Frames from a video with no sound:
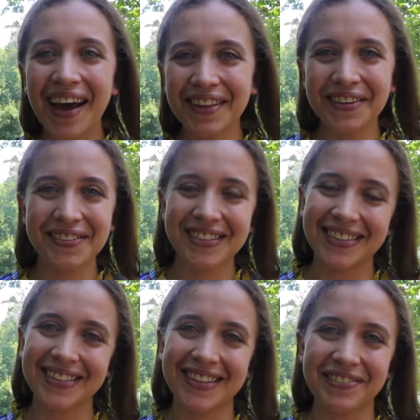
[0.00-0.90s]
Hello
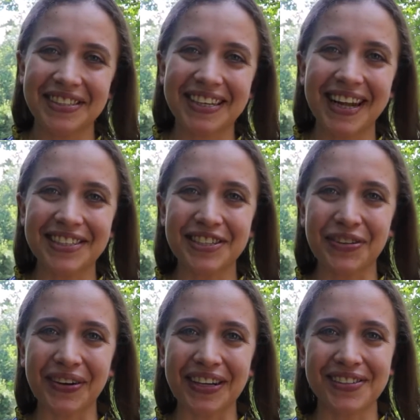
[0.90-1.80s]
St. Stephen's class of
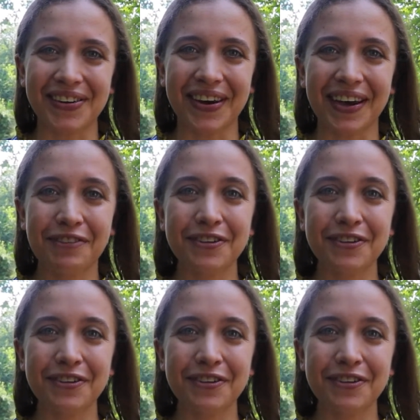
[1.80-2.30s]
2020.